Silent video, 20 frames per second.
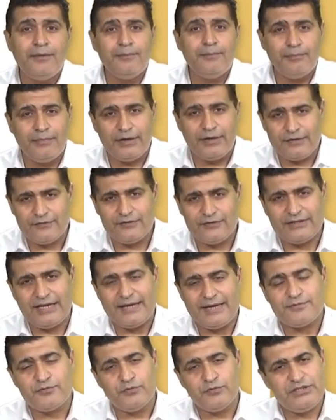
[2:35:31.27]
many of the
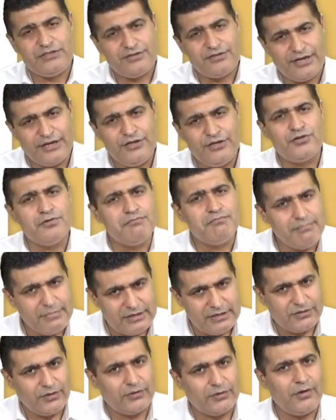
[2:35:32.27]
times we tend to
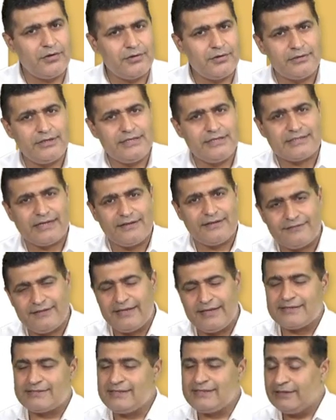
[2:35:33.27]
miss on to these kind of
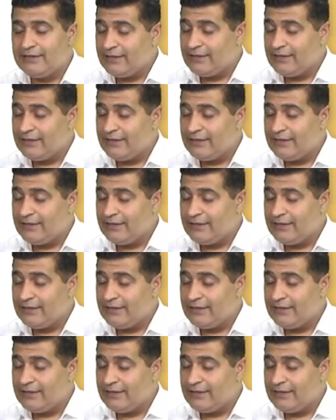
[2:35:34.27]
things.